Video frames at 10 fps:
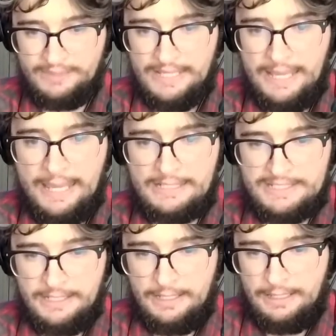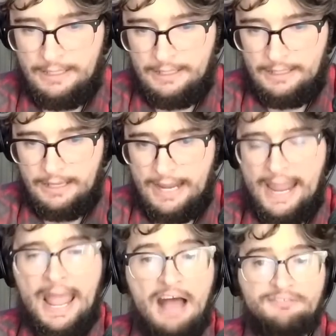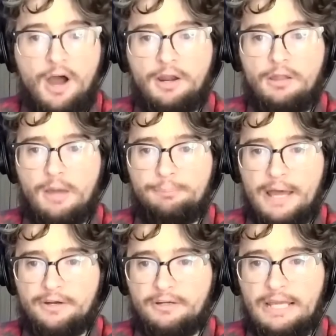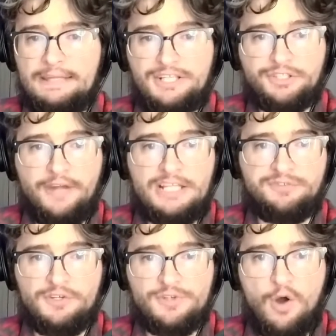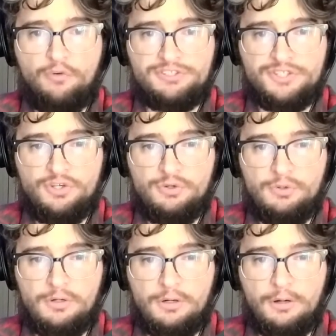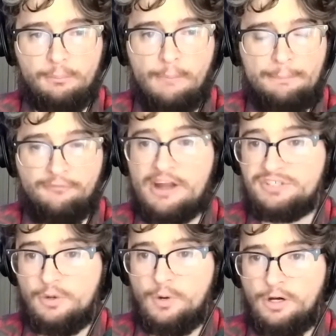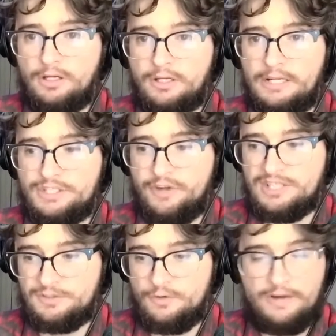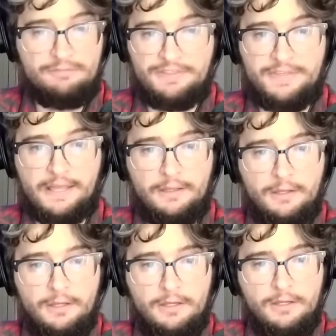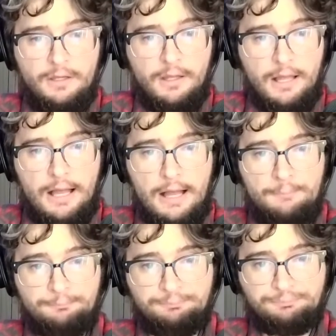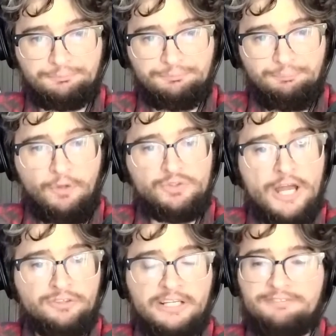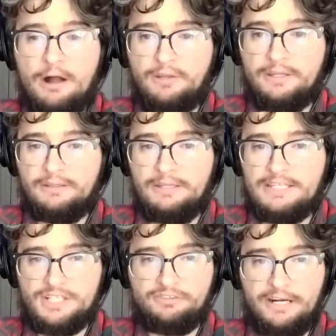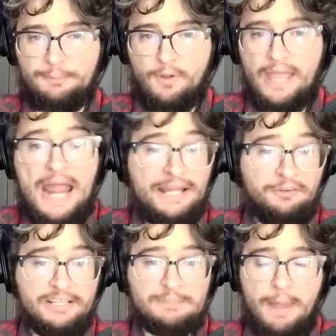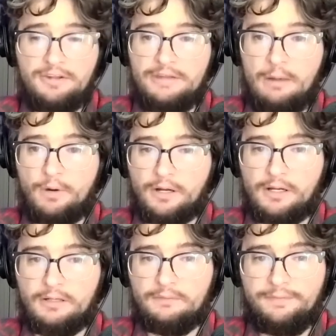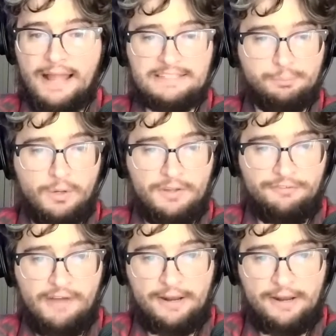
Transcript: and I have gotten a lot better, and that transfers over to my professional work. It transfers over everything. Um, so that creative outlet is incredible, and you get to expand your network that's one of the final